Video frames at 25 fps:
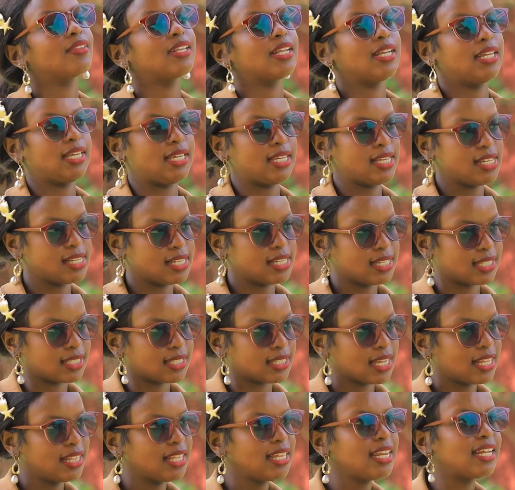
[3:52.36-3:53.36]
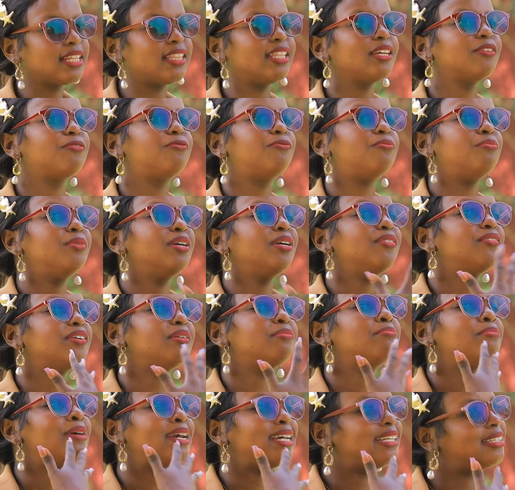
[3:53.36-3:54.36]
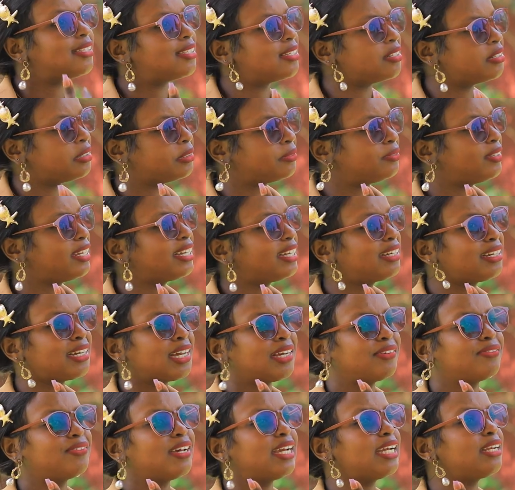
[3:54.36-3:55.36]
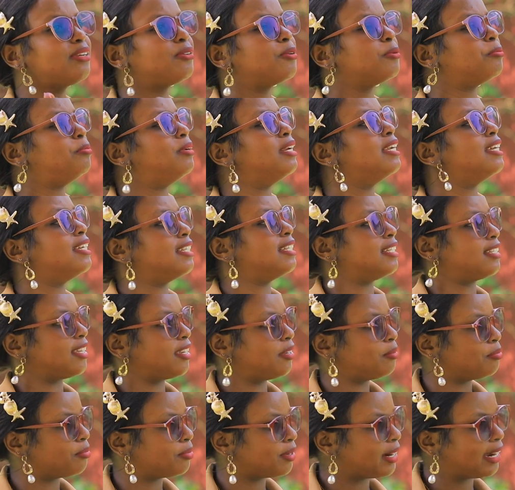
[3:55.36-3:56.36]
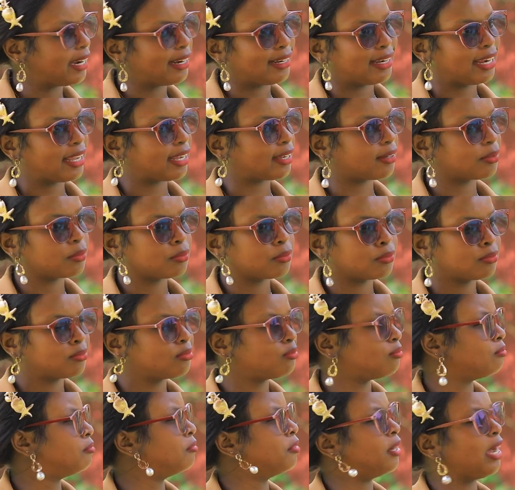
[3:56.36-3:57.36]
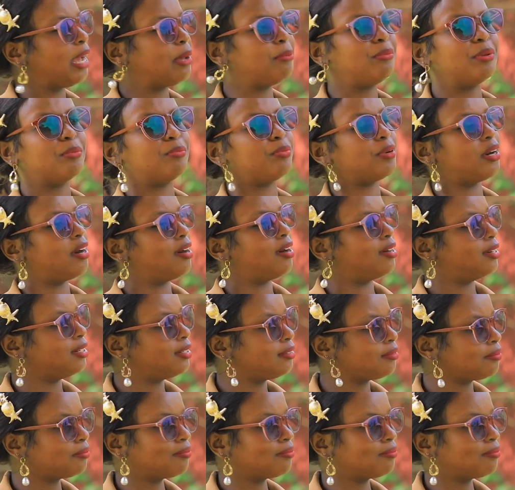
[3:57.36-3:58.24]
yes, and then I think even myself, like I find no pleasure in pride. Like, why be proud?